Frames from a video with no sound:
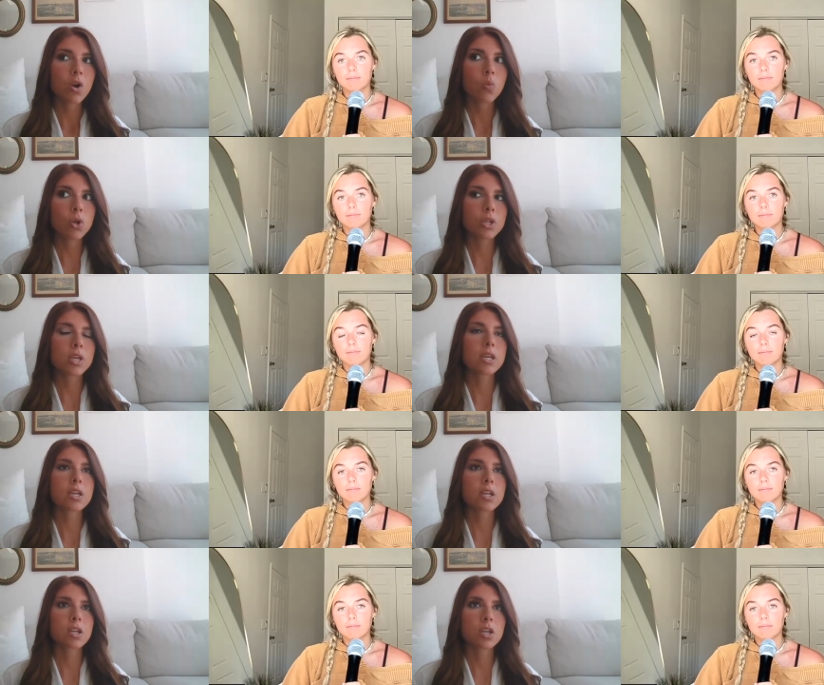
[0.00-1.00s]

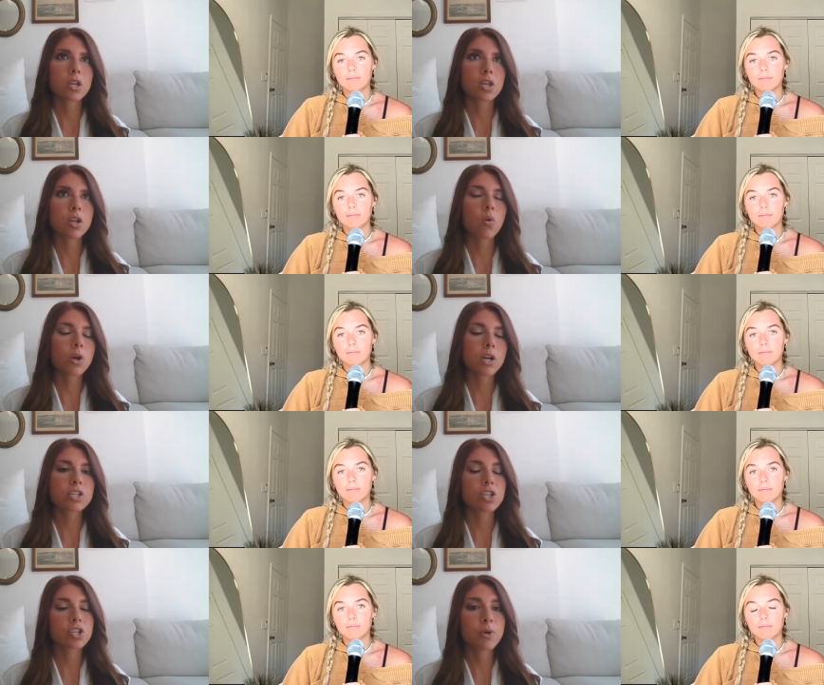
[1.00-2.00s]
Speaker 1: really, you know,
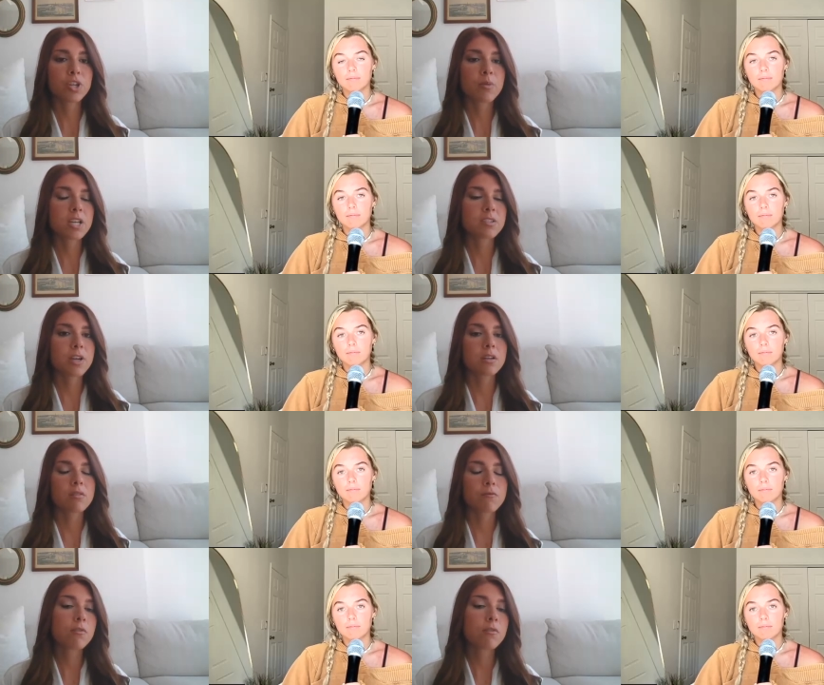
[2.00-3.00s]
wanting to just put their best
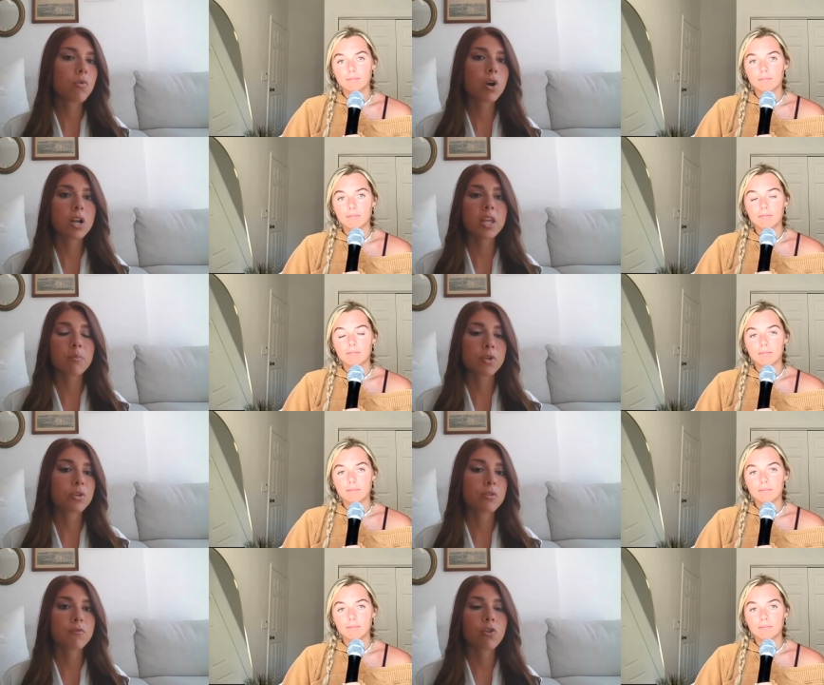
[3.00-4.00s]
foot forward and like
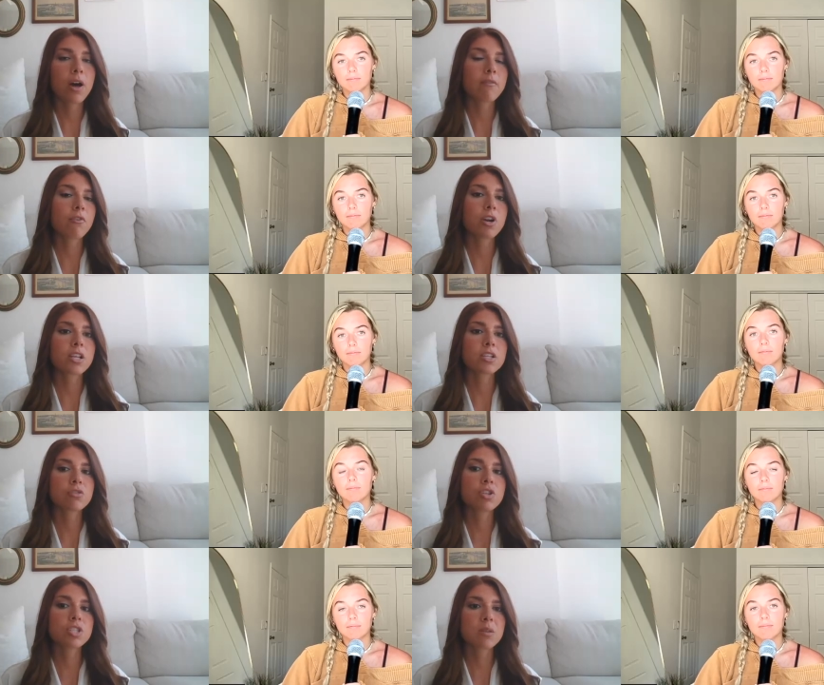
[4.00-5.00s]
put their full effort in.
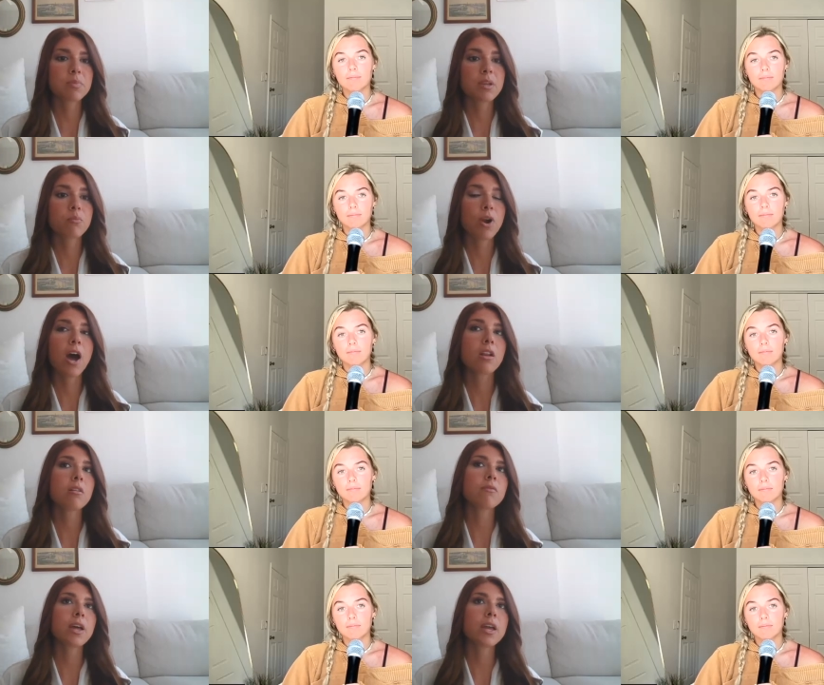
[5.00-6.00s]
So just like being
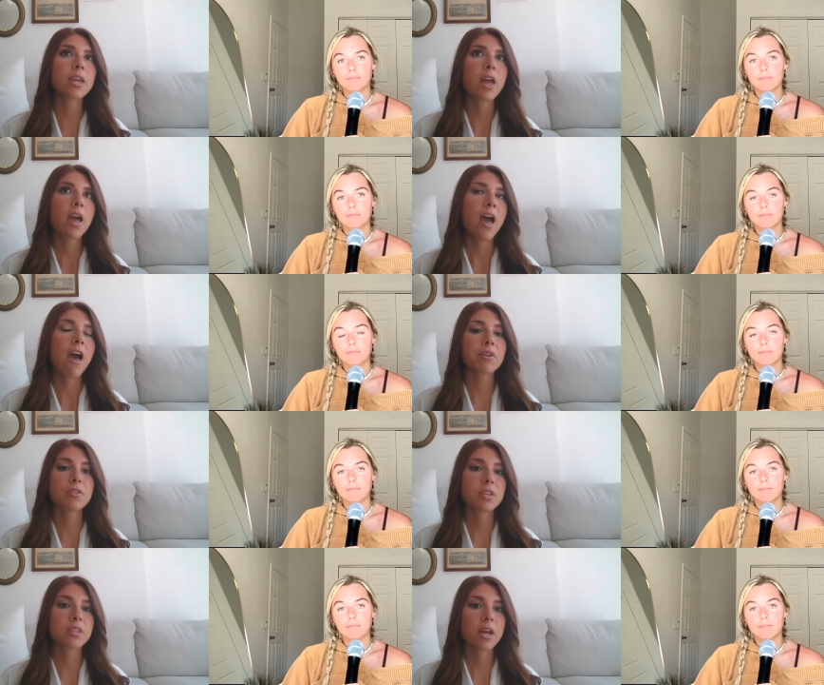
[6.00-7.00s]
proud of like
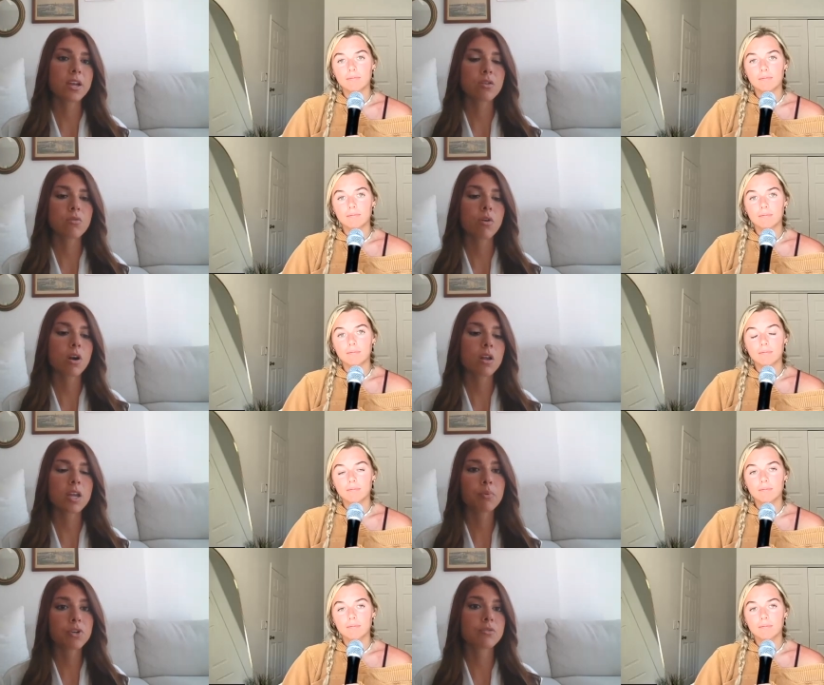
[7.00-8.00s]
everything that you are
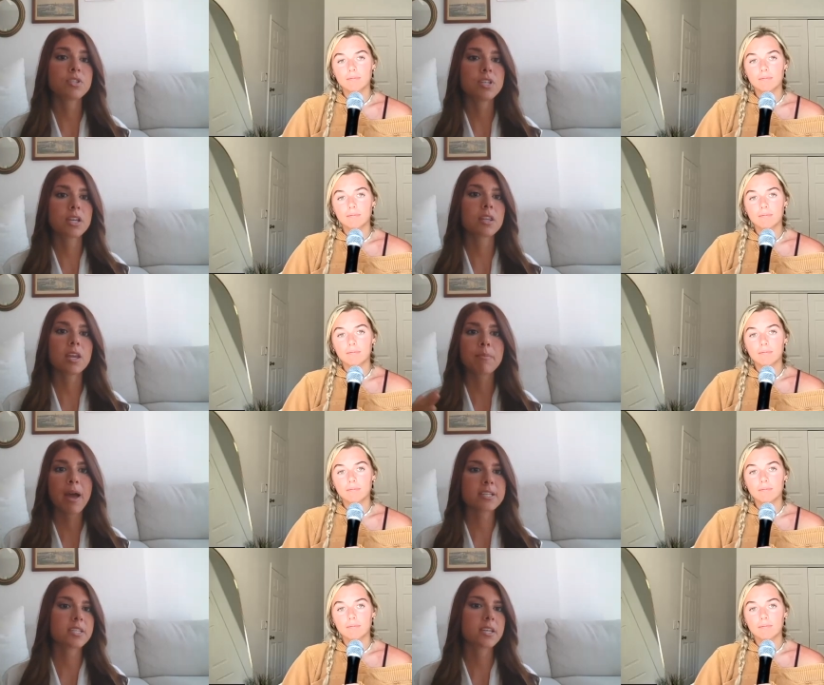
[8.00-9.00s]
like producing and like
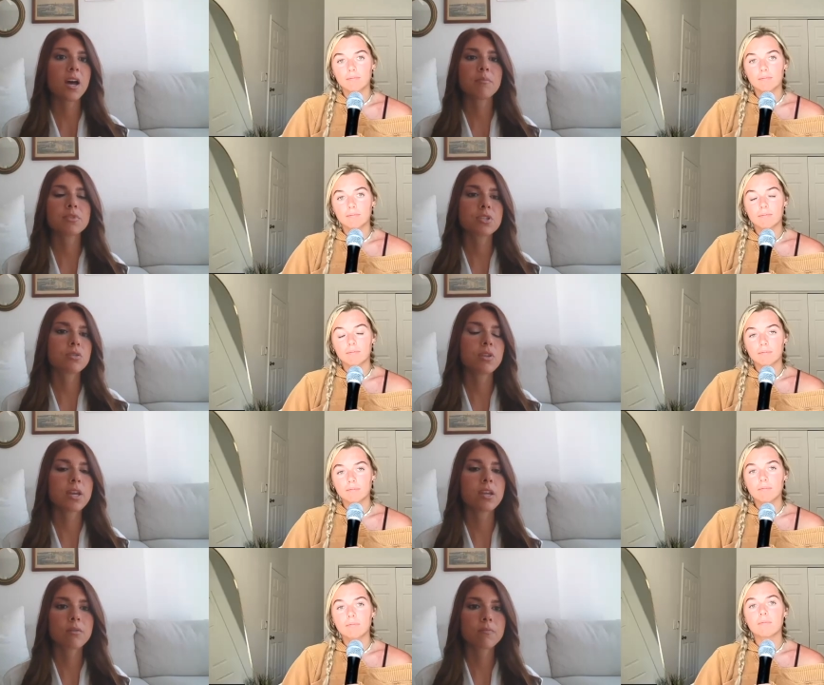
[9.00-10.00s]
passing up to
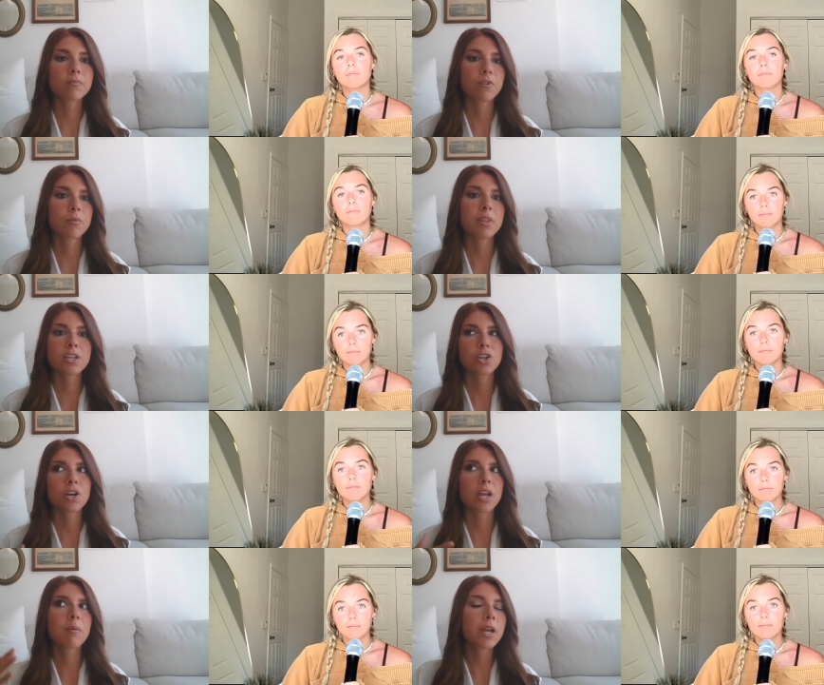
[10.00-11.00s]
like for me, like
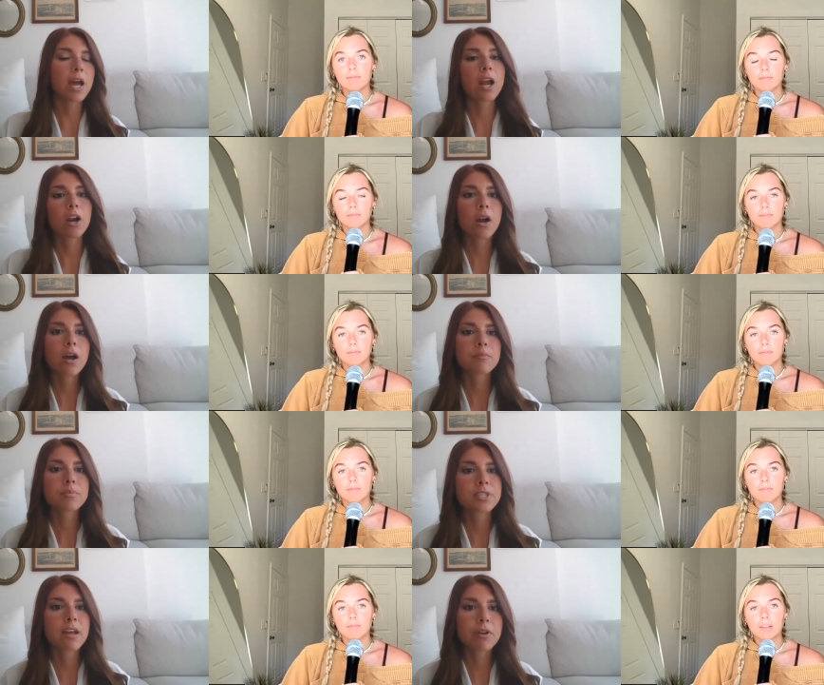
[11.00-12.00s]
starting up like higher
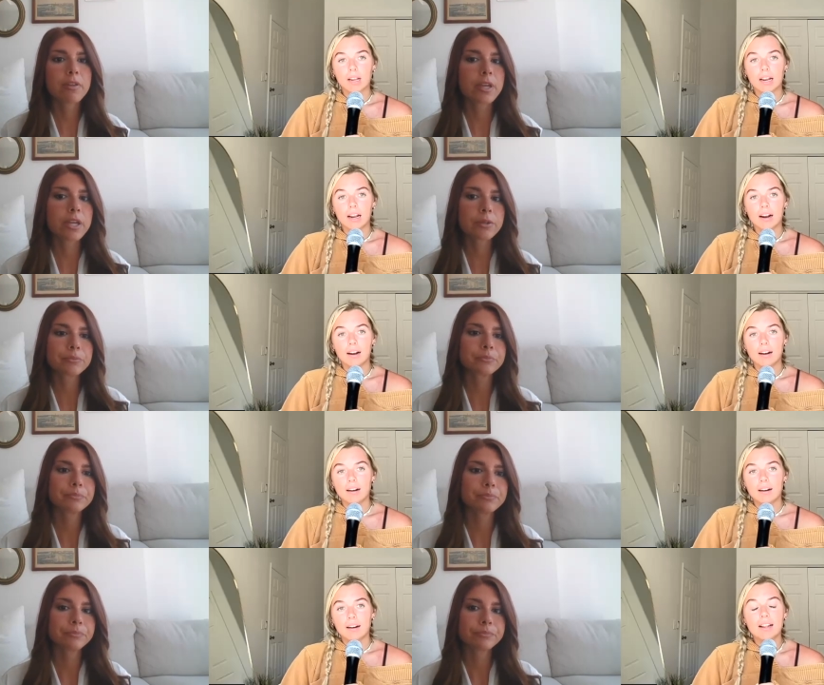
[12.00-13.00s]
ups and everything.
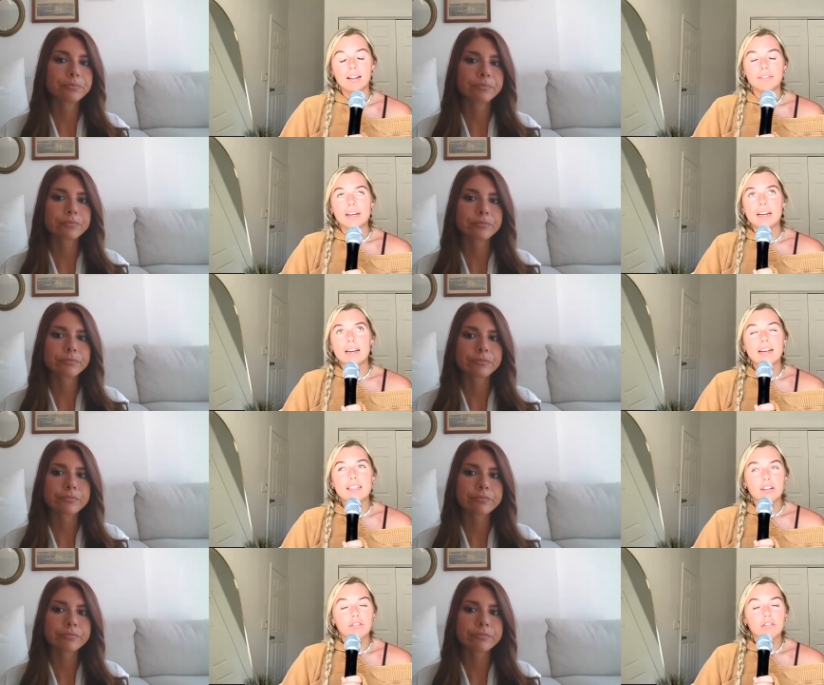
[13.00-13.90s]
Speaker 2: I love it. So